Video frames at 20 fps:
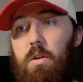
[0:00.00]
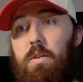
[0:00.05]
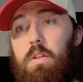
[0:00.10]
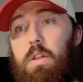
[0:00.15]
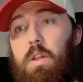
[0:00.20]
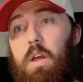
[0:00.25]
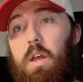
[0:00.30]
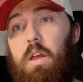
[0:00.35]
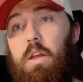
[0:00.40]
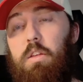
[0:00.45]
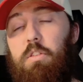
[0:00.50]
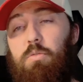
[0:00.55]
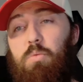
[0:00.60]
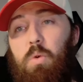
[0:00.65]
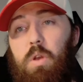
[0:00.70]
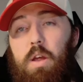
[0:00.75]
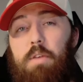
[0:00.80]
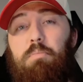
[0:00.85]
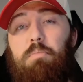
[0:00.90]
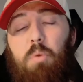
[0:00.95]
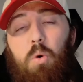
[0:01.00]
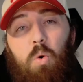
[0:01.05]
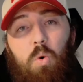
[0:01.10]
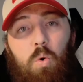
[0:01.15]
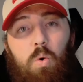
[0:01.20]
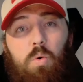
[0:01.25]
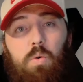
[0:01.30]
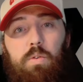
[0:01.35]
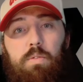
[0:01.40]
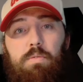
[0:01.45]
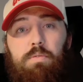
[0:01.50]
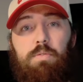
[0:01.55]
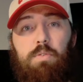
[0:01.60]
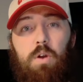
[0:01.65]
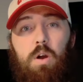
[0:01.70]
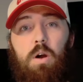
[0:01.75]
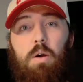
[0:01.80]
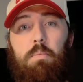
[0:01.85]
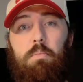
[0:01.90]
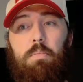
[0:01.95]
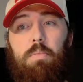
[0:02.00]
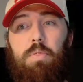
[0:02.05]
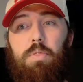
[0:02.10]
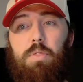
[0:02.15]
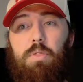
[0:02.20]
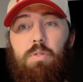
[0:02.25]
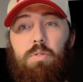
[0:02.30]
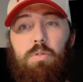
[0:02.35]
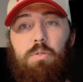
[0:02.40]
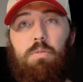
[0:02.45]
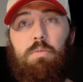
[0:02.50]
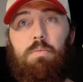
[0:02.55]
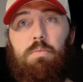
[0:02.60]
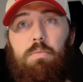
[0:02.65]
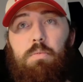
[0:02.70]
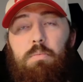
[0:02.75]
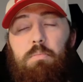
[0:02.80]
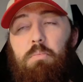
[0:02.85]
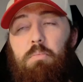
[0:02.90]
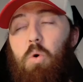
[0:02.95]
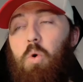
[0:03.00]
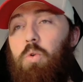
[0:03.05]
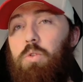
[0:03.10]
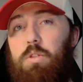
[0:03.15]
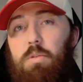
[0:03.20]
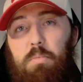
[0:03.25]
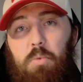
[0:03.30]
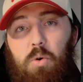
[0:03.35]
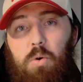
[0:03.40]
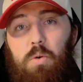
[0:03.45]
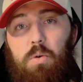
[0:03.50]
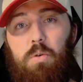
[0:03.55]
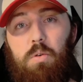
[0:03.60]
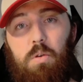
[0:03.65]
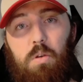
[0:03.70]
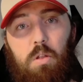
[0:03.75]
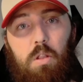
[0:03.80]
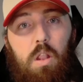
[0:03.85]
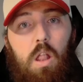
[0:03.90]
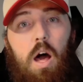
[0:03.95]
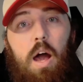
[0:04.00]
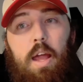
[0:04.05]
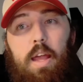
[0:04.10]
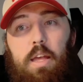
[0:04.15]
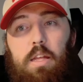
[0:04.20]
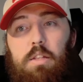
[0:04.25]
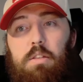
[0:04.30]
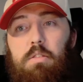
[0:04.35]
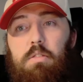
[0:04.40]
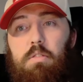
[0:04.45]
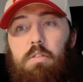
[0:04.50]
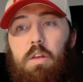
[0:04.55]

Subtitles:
today is what I pulled from multiple clients,